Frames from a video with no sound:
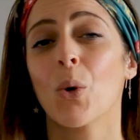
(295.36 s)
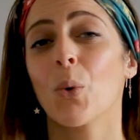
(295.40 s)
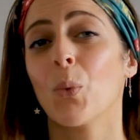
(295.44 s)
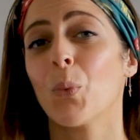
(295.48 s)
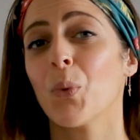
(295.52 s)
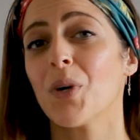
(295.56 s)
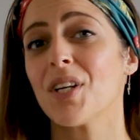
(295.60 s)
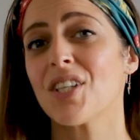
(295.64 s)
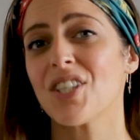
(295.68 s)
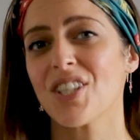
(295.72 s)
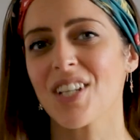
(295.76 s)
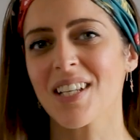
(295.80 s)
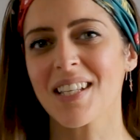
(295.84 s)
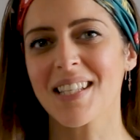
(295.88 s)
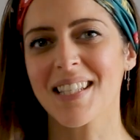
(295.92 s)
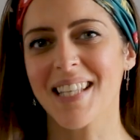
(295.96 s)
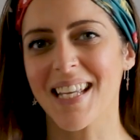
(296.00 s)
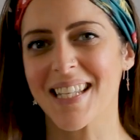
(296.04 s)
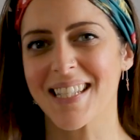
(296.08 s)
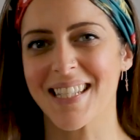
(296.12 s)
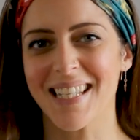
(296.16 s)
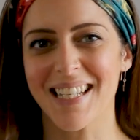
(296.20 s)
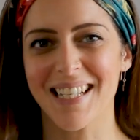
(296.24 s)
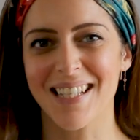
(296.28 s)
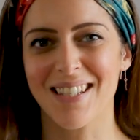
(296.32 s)
We're just
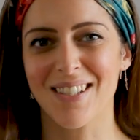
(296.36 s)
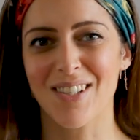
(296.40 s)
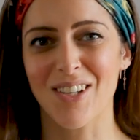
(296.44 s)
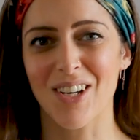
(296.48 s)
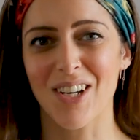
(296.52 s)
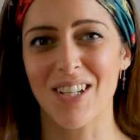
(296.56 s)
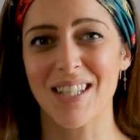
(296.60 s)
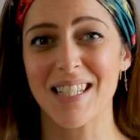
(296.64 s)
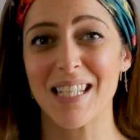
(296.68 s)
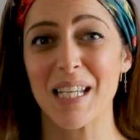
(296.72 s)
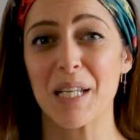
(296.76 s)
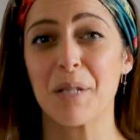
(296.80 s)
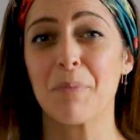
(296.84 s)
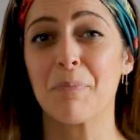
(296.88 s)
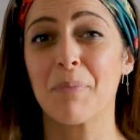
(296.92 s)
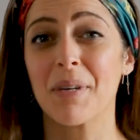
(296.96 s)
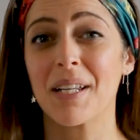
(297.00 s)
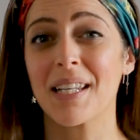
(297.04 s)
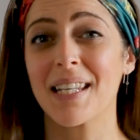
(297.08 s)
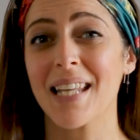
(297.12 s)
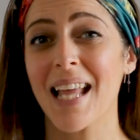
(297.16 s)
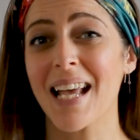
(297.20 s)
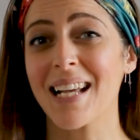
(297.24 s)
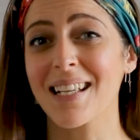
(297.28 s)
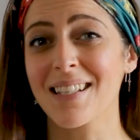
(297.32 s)
getting started, but
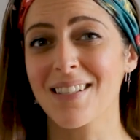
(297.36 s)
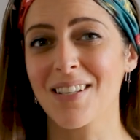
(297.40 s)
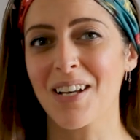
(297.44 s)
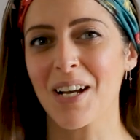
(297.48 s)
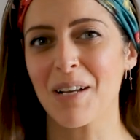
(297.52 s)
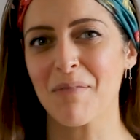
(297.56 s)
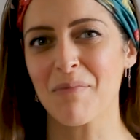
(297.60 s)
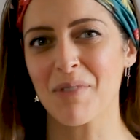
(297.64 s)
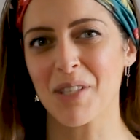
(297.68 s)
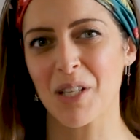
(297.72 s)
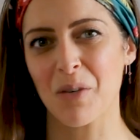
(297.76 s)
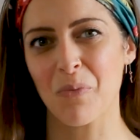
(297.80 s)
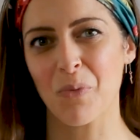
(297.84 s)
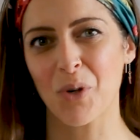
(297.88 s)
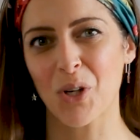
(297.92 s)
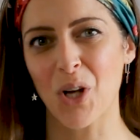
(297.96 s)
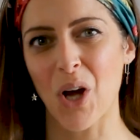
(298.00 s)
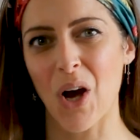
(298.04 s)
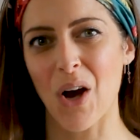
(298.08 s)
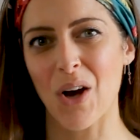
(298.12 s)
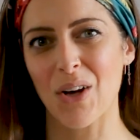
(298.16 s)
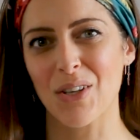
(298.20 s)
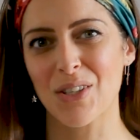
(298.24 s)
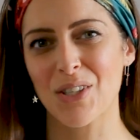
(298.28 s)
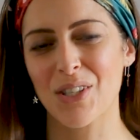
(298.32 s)
next time someone
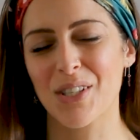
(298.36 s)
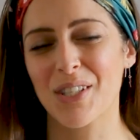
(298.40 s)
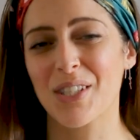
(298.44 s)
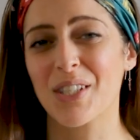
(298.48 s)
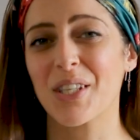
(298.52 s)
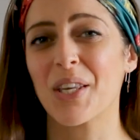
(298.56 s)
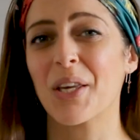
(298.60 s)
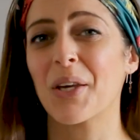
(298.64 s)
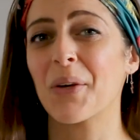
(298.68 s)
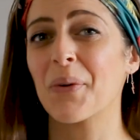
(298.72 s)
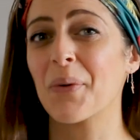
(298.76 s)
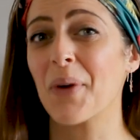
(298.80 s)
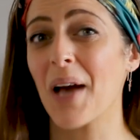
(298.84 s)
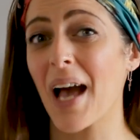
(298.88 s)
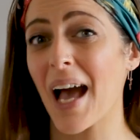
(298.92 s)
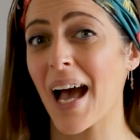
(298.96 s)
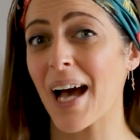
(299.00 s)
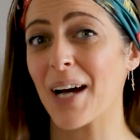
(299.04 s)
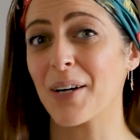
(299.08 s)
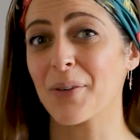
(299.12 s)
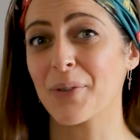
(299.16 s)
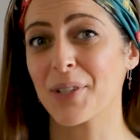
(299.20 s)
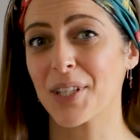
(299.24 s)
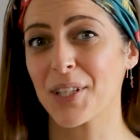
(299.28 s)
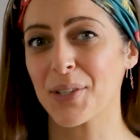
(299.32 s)
asks you,
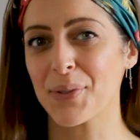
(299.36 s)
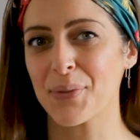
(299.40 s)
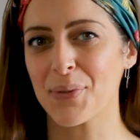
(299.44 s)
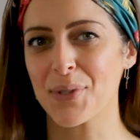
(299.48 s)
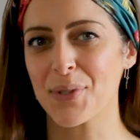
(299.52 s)
how are you